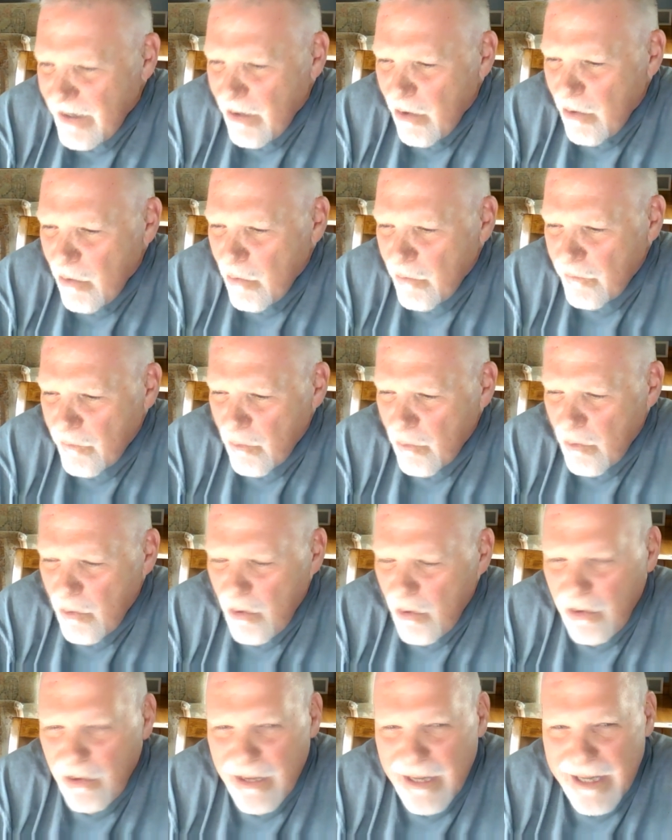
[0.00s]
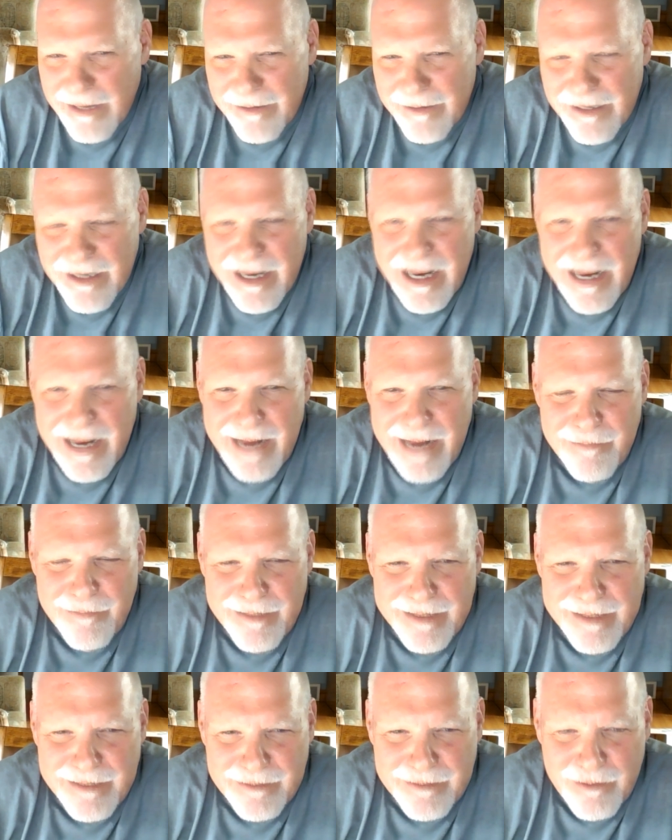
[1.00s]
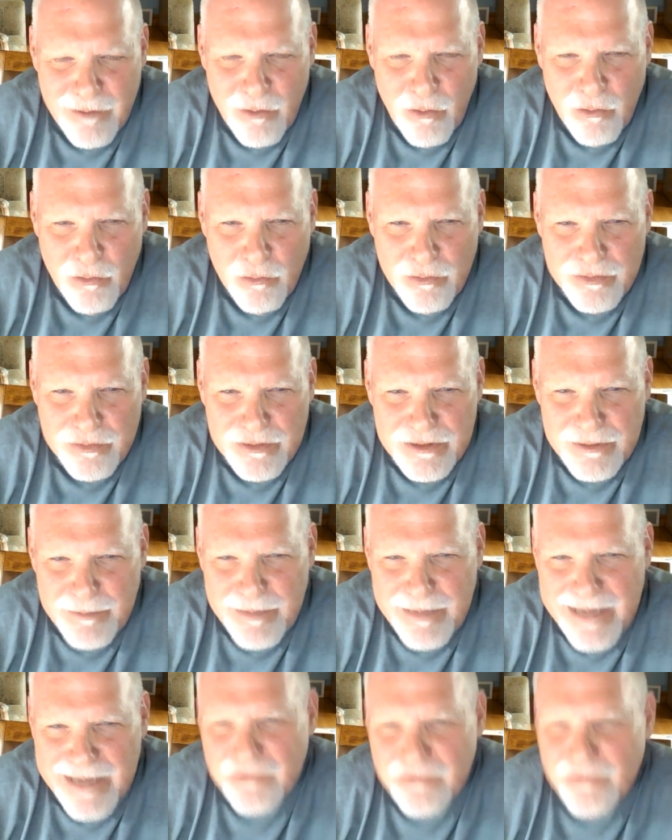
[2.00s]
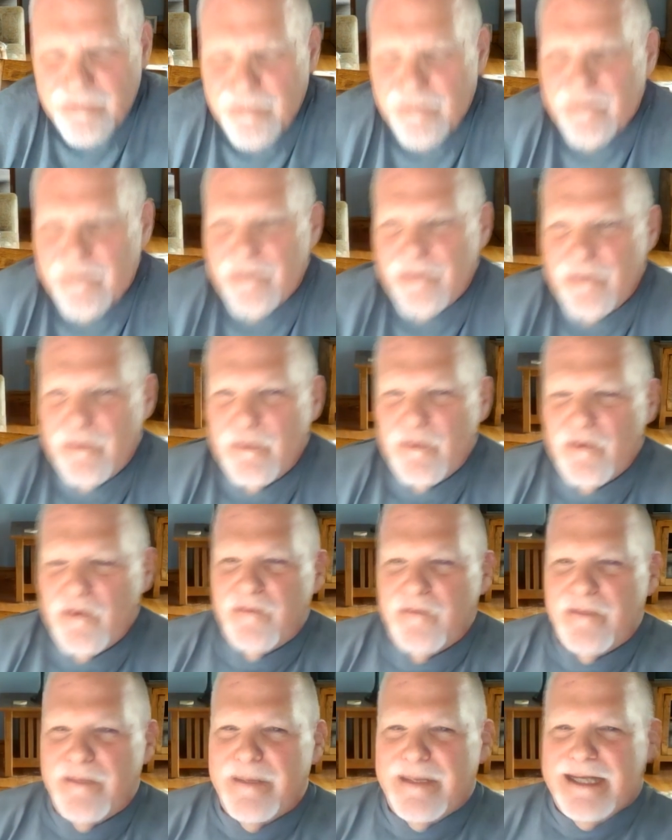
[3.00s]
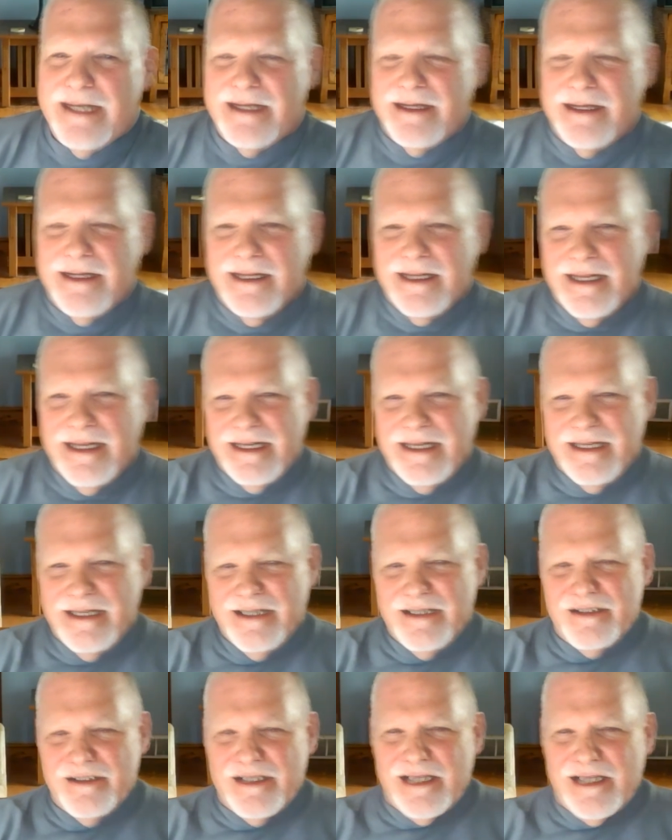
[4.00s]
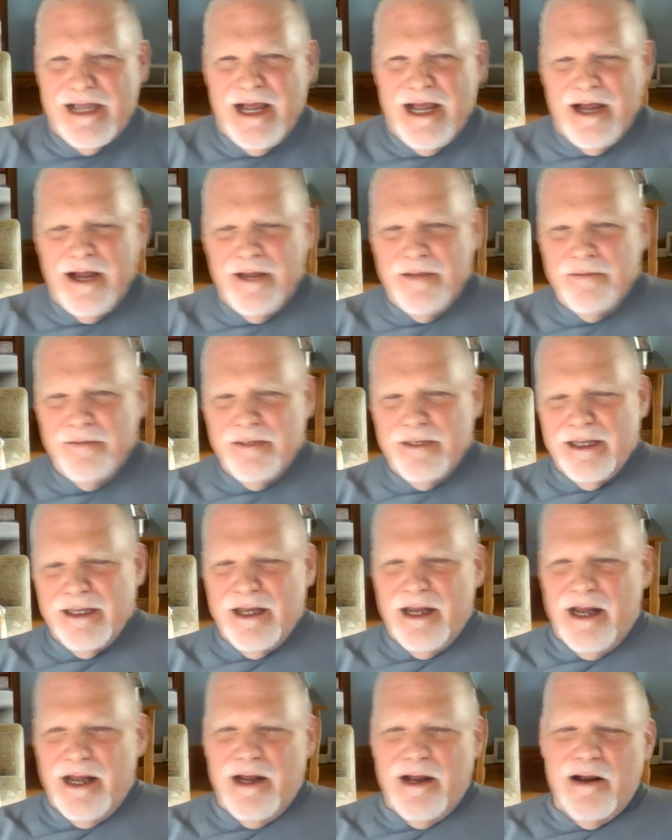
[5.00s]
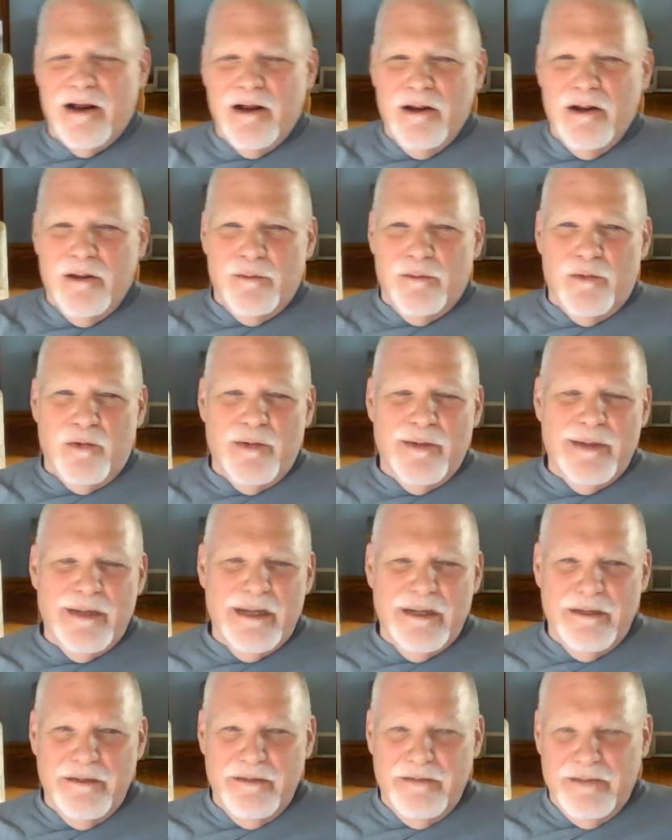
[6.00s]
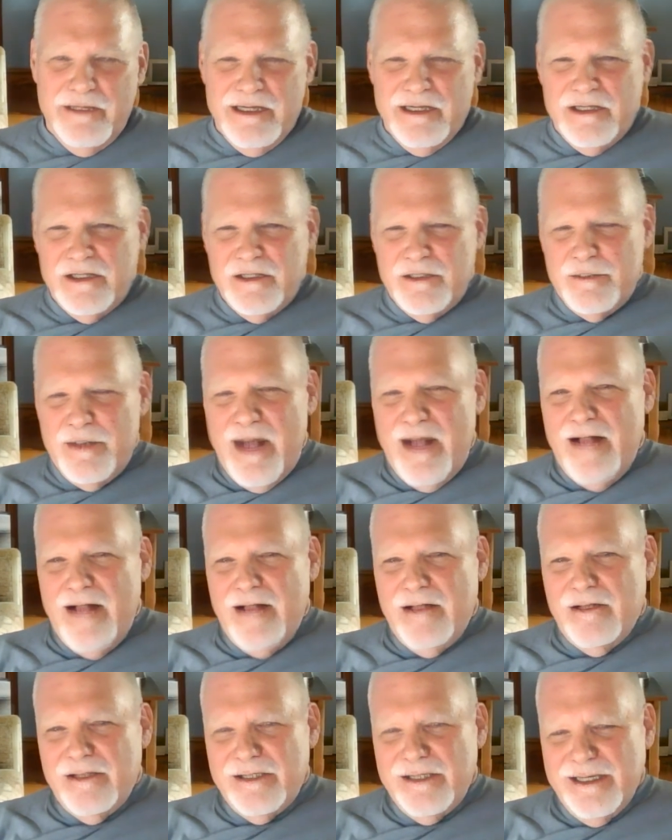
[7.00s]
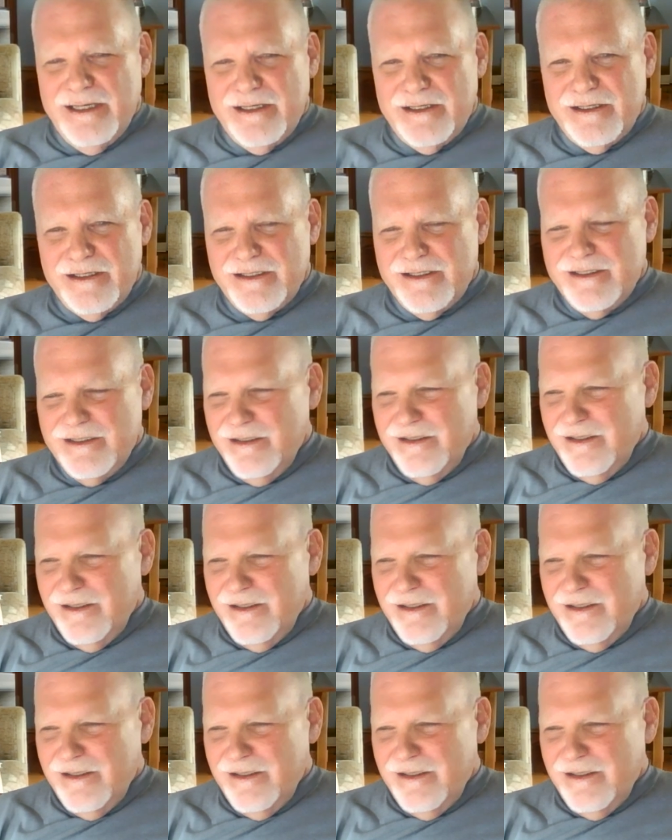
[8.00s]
Overall, I think the whole spectrum of the movement is primitive in its politics,